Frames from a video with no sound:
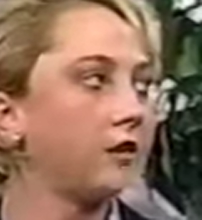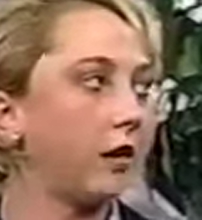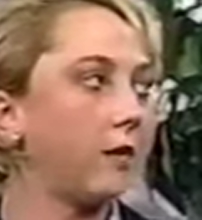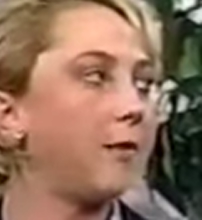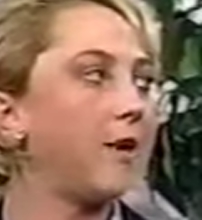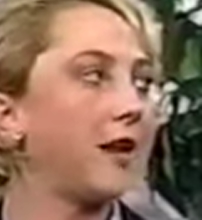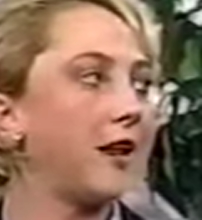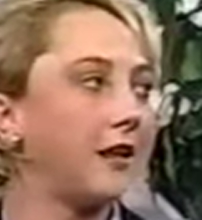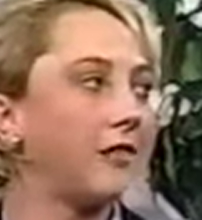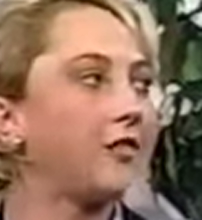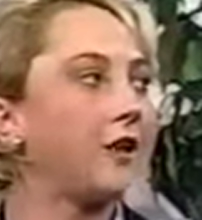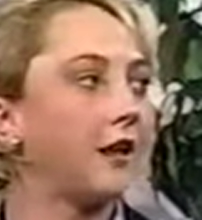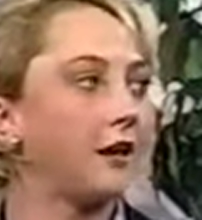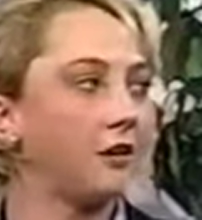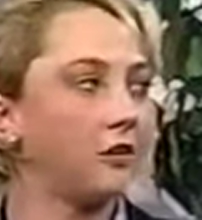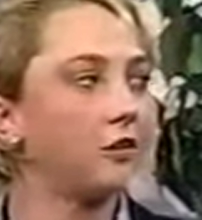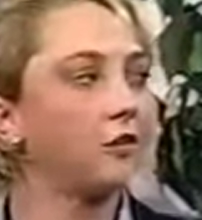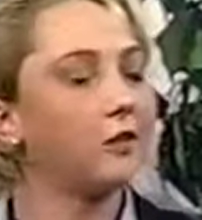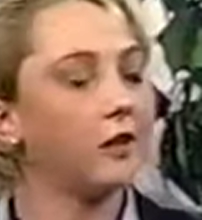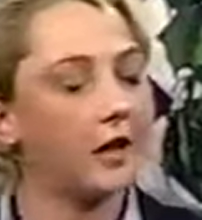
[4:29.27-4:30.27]
I mean,
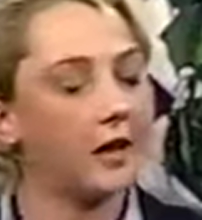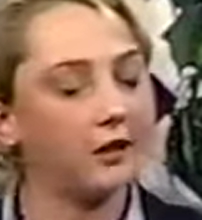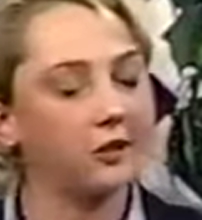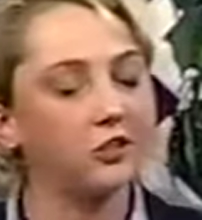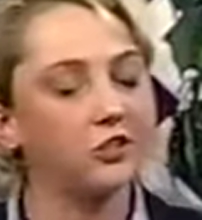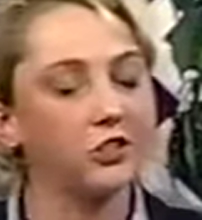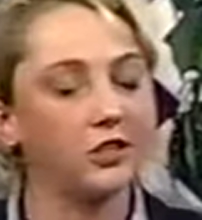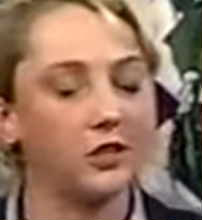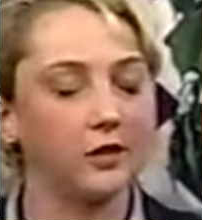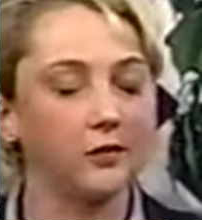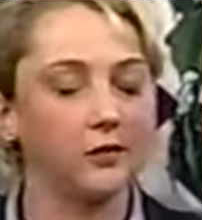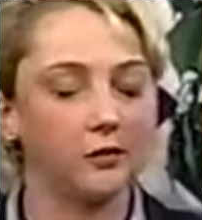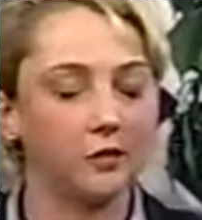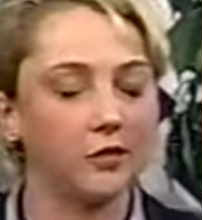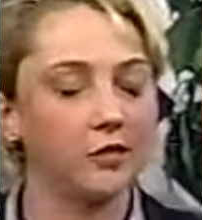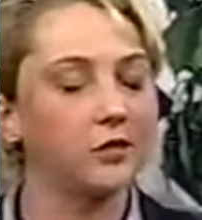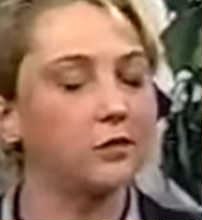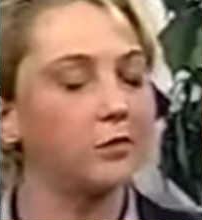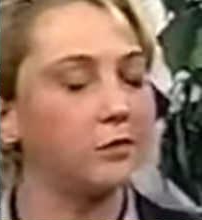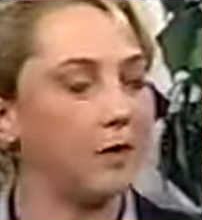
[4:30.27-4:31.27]
the energy
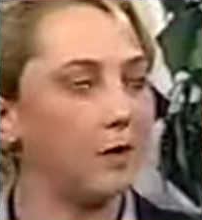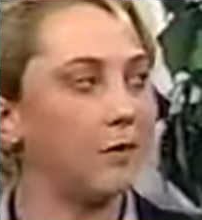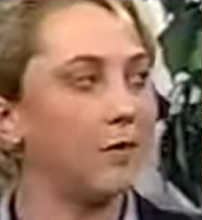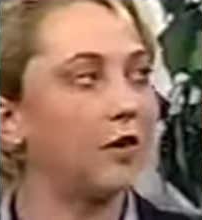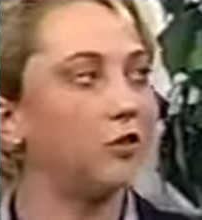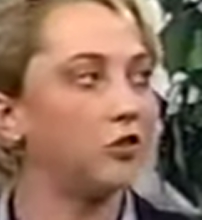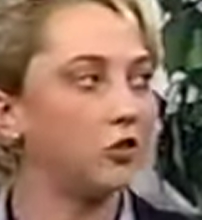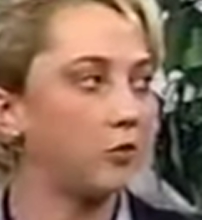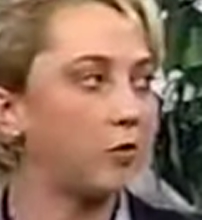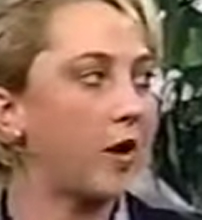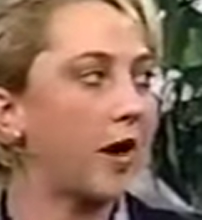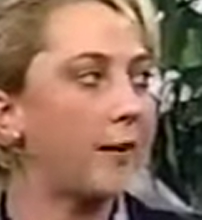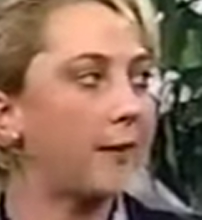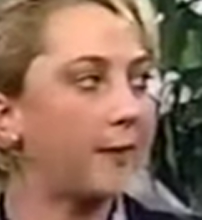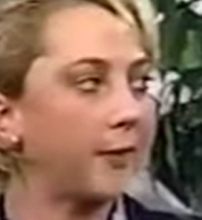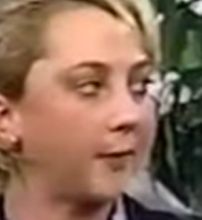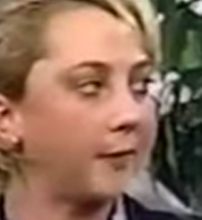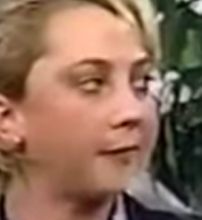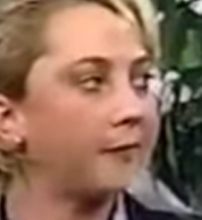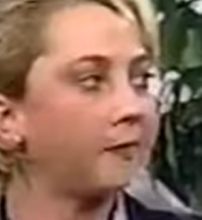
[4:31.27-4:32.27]
was my major
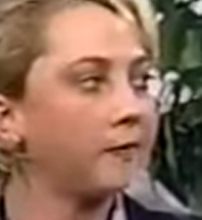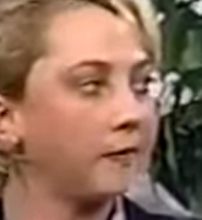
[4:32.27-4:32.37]
problem.